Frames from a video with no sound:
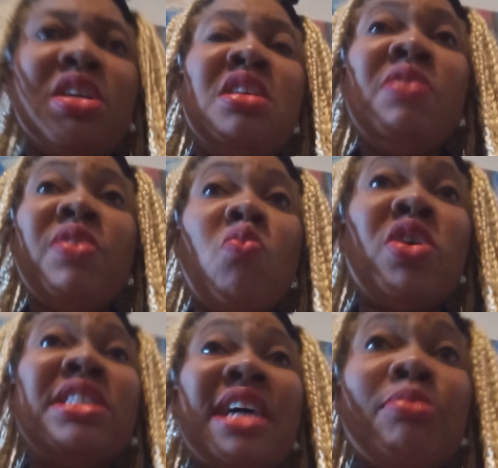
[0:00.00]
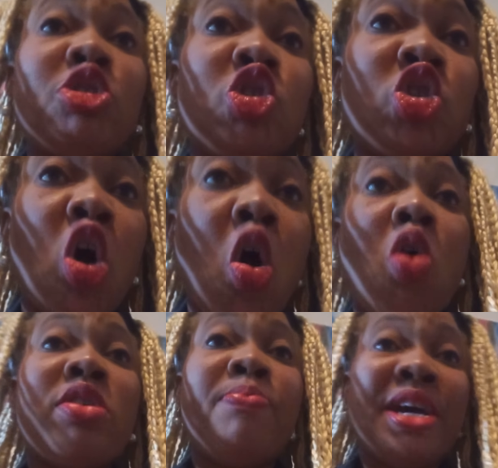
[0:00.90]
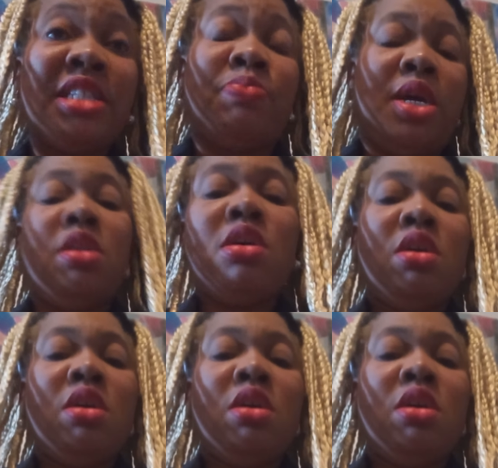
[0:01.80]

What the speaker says: He even one time showed the basement.